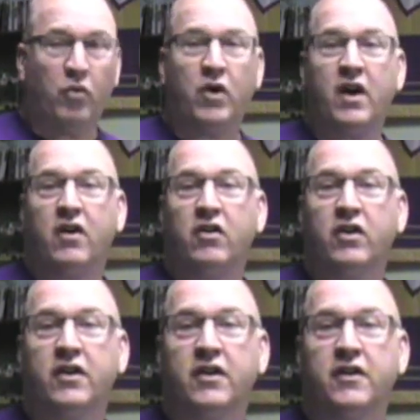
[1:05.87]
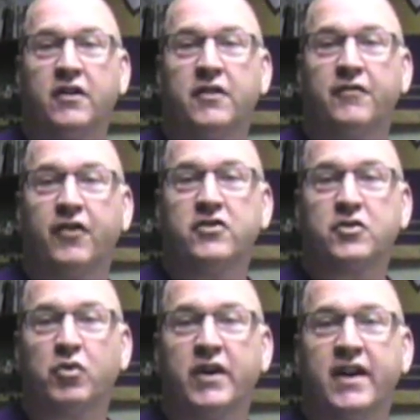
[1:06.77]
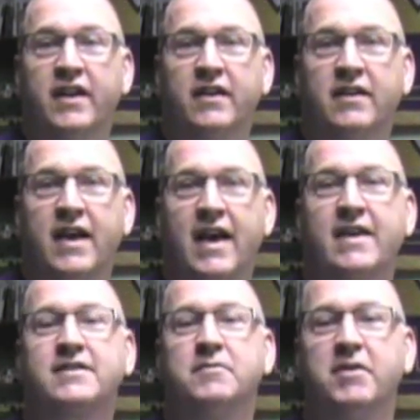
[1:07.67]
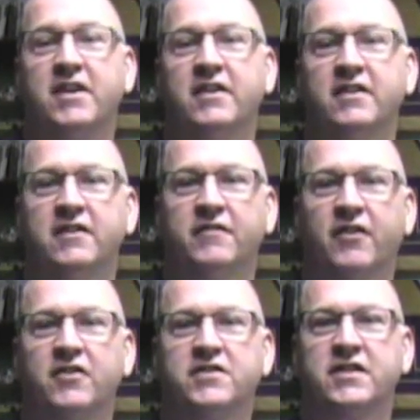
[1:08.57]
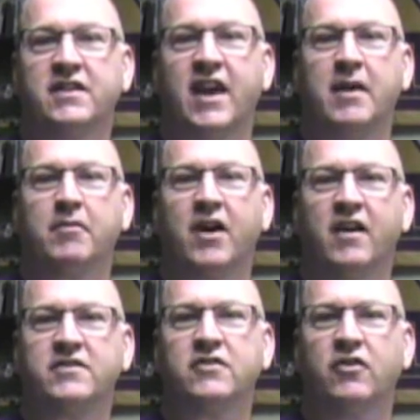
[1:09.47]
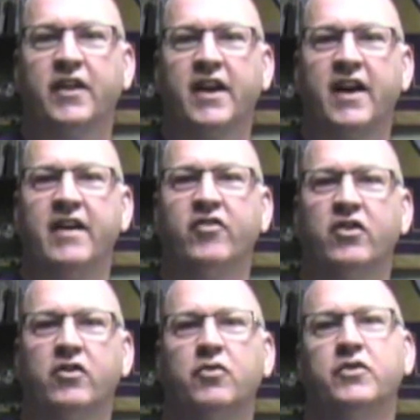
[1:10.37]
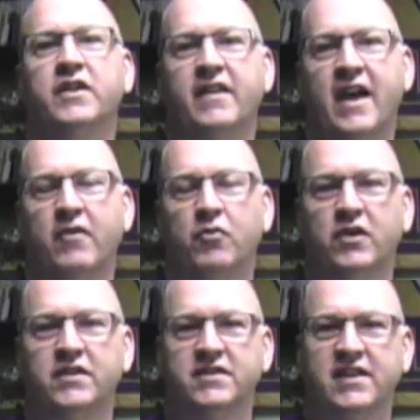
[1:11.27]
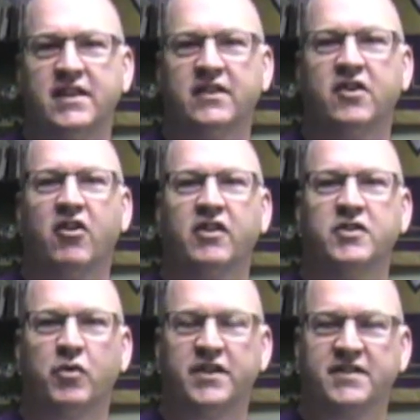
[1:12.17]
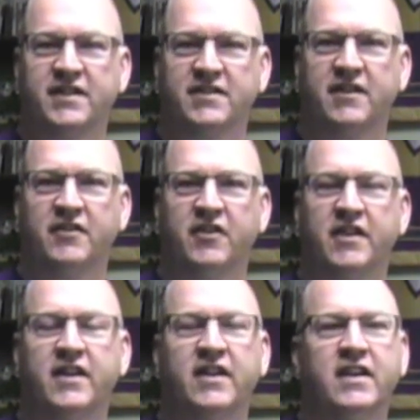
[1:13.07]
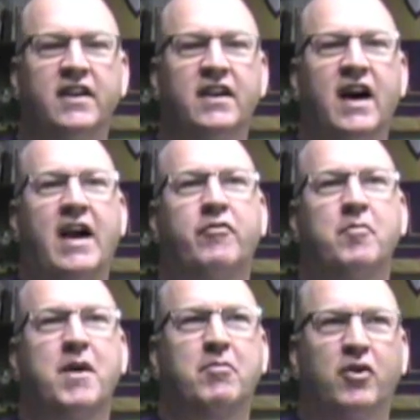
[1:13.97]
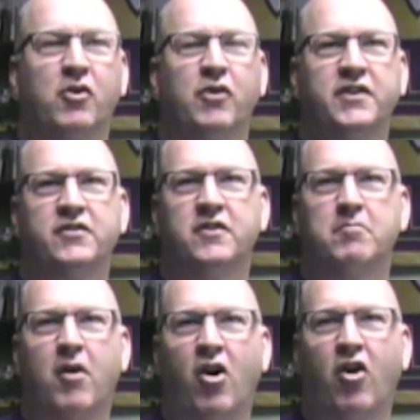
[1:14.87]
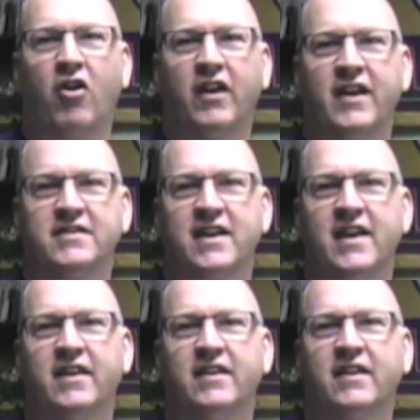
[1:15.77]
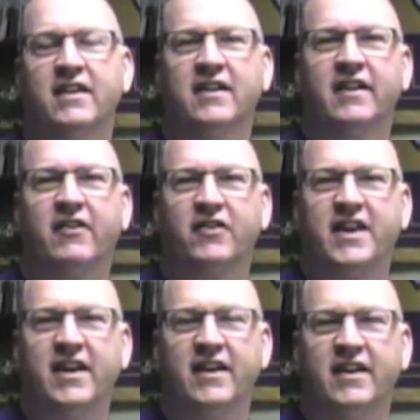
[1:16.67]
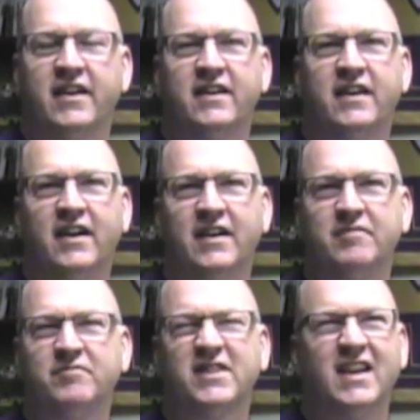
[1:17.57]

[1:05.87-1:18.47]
well, the first one has to be the first game console that I ever owned, and that was the Atari 2600. I remember going to the mall as a little kid, um,